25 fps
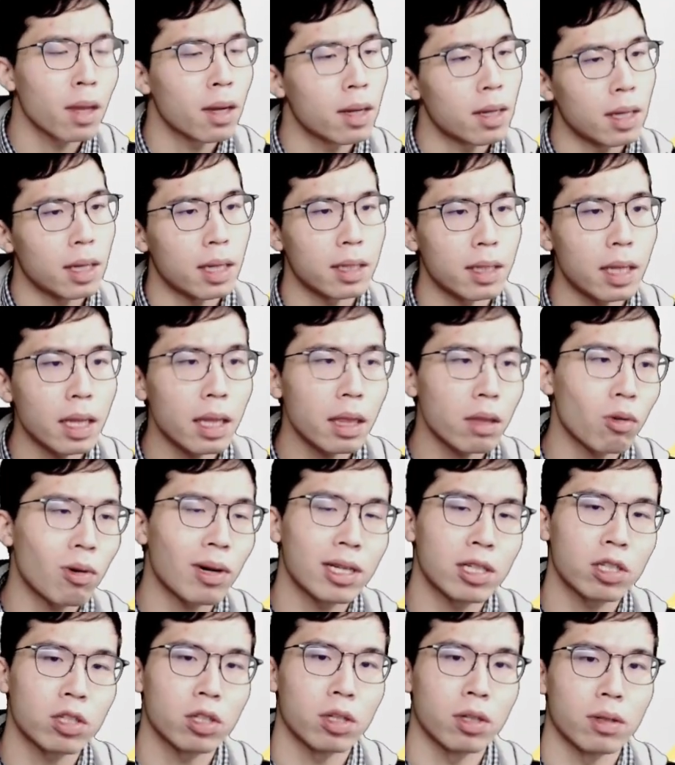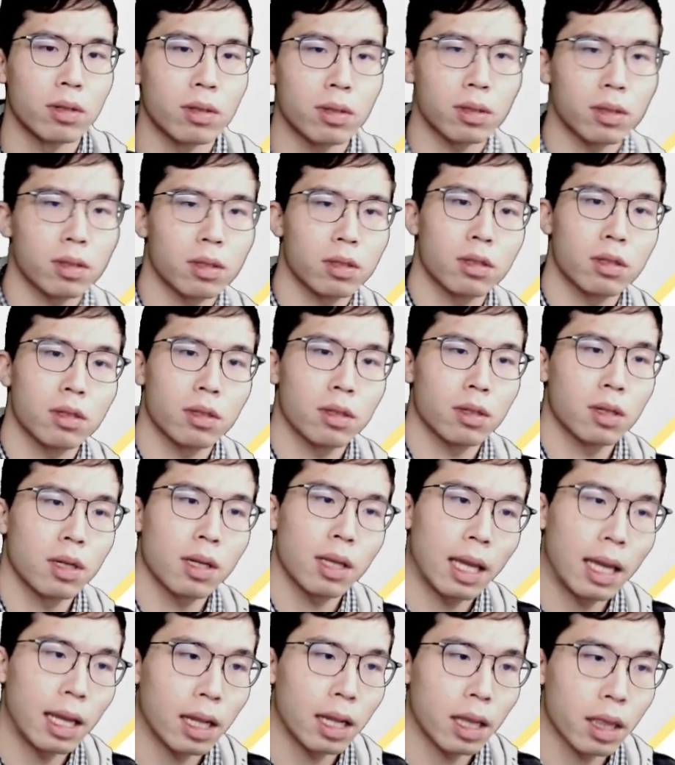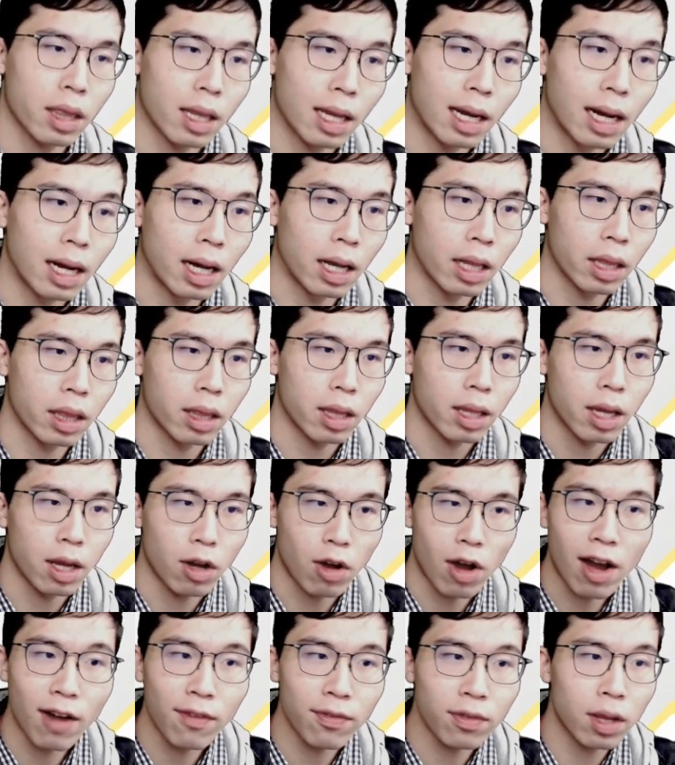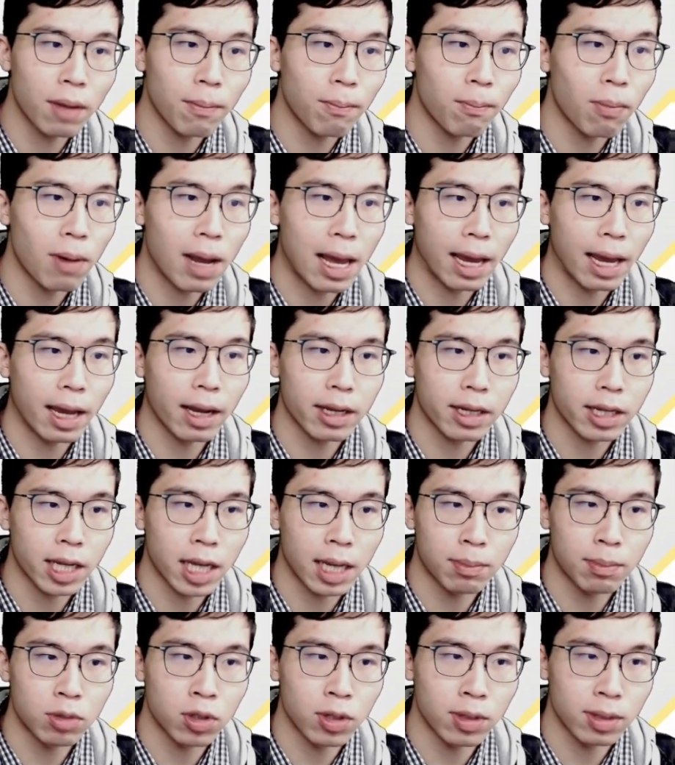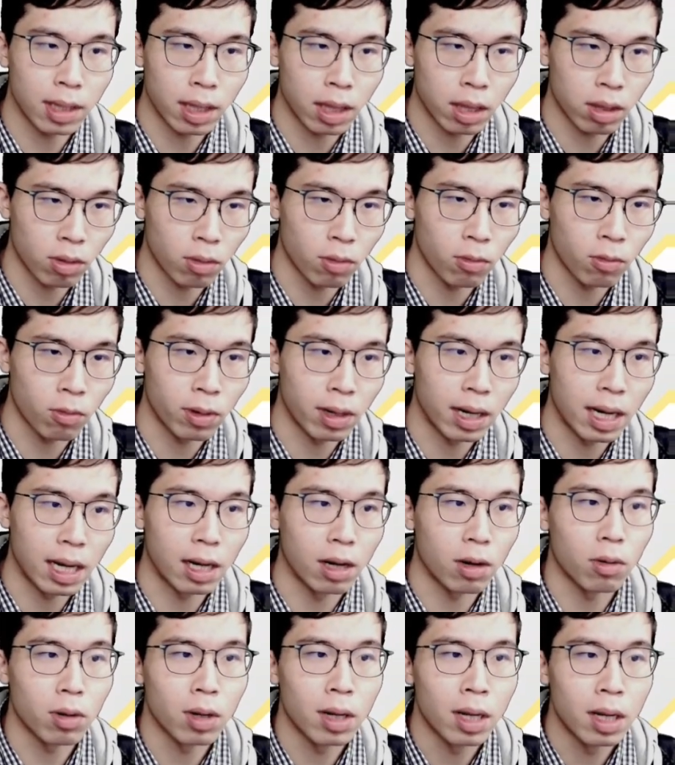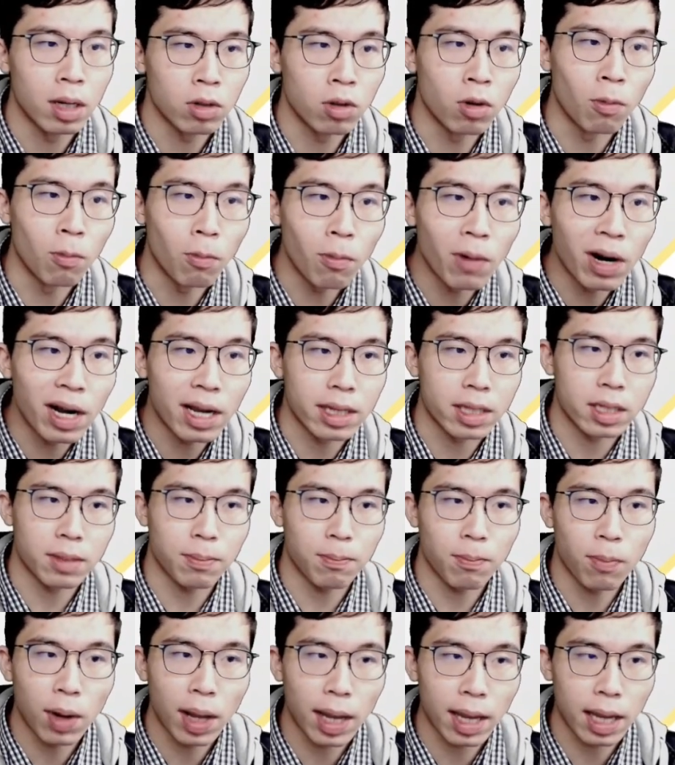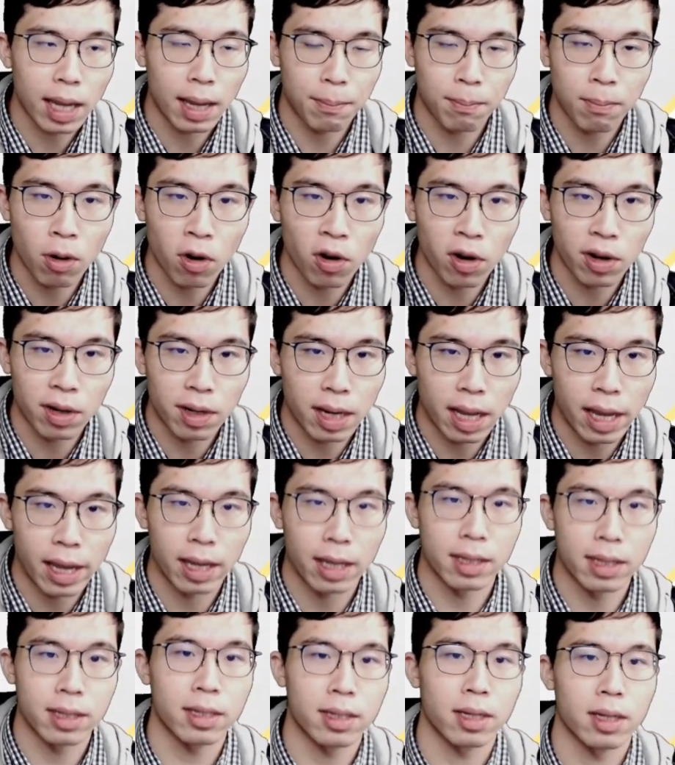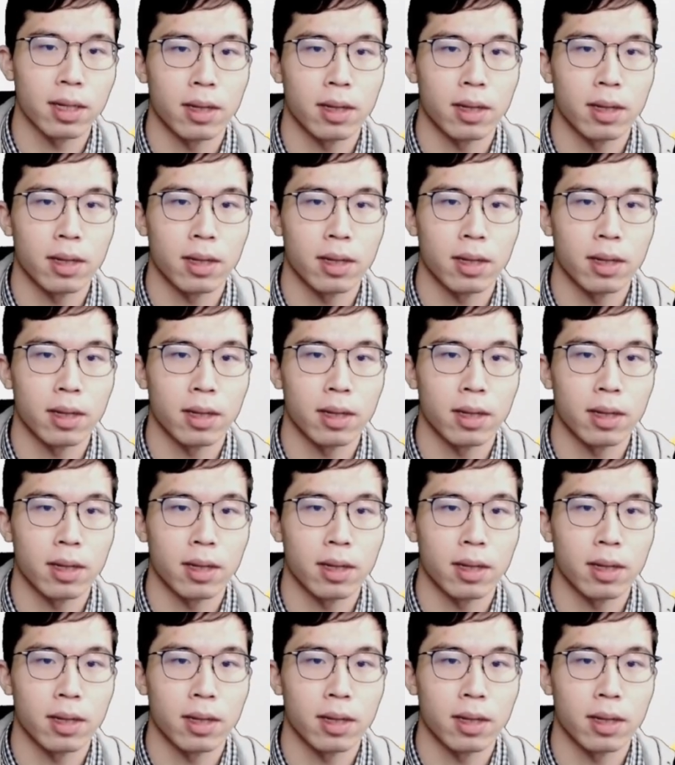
In this question, it's asked, after black captured this stone now, could white play at point 8?